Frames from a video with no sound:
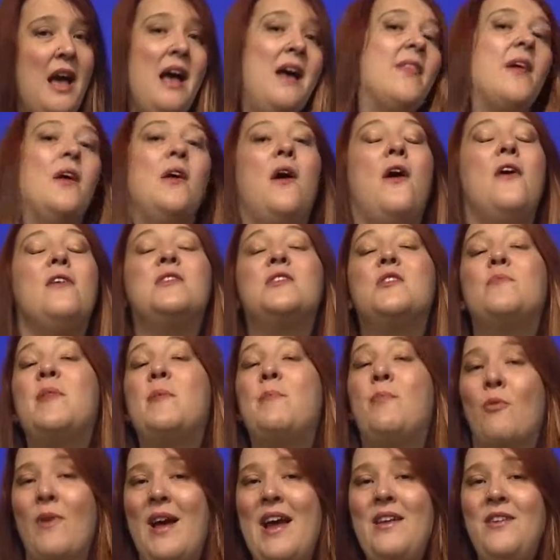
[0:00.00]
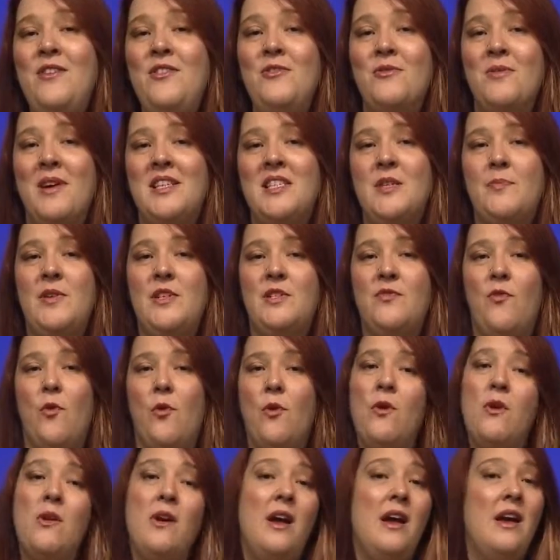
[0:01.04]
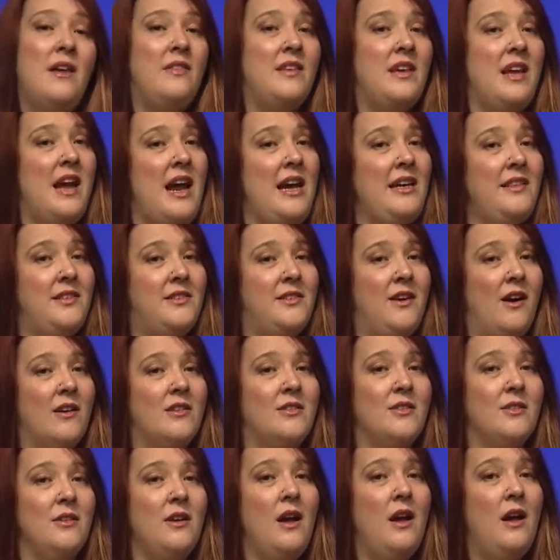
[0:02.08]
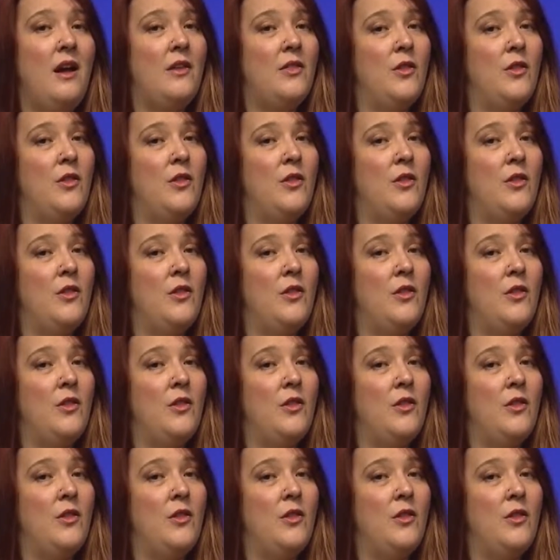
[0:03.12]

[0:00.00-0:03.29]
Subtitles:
there'll also be brand new recipes for the 8th Doctor,